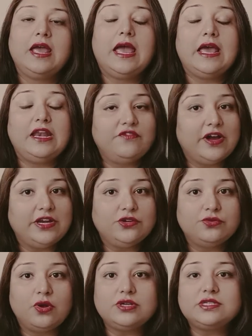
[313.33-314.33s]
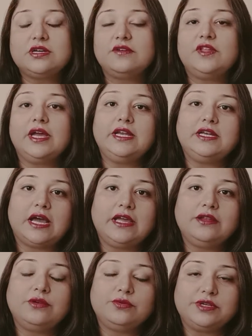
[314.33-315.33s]
And if I do not serve the
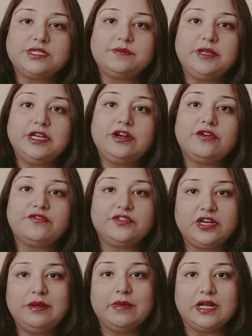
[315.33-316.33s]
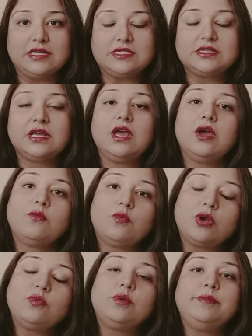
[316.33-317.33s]
entire notice period of 3 months,
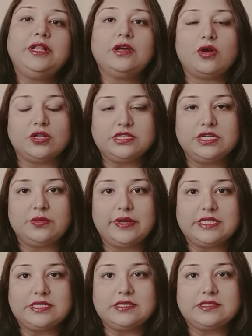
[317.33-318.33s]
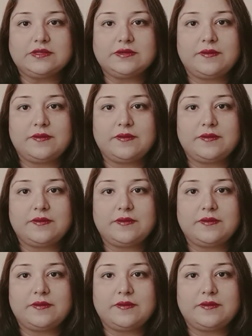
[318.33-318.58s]
what would be the consequences?